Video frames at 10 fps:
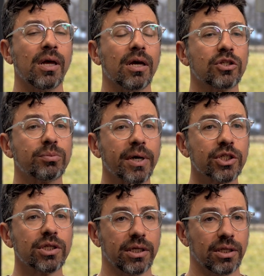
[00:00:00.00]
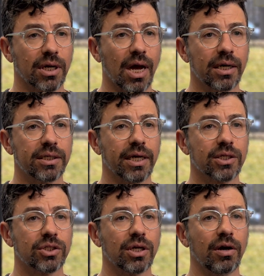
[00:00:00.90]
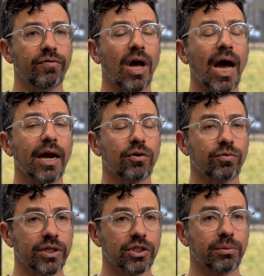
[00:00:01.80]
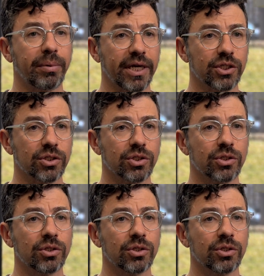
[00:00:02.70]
especially in the context of the higher risk patients.